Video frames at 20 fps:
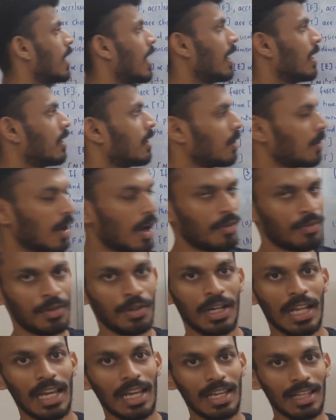that you have to
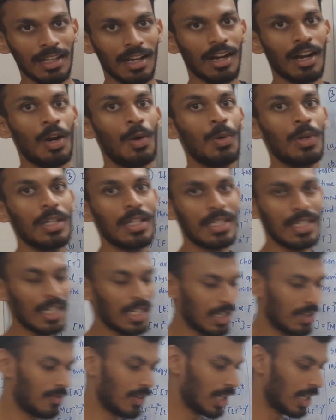take in account the
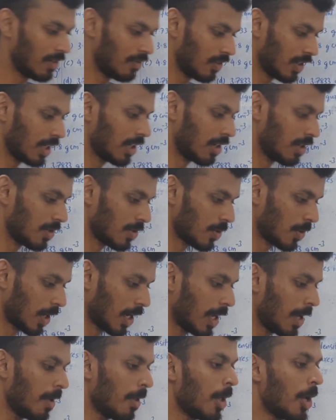significant figures
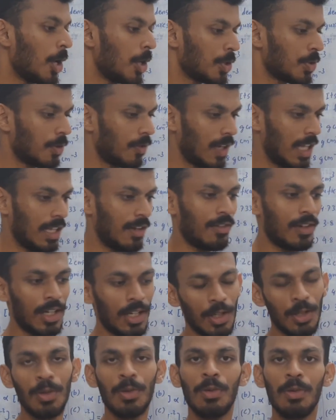okay so
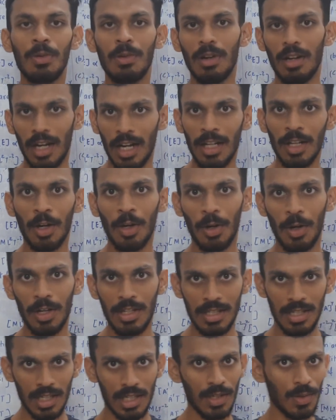whenever you run
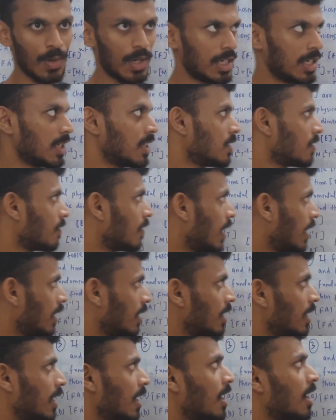across such a questions where
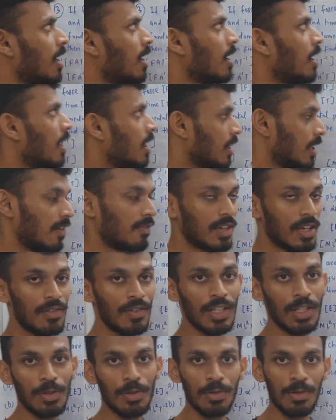they are they have
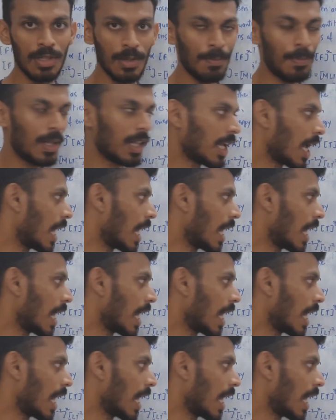given you simple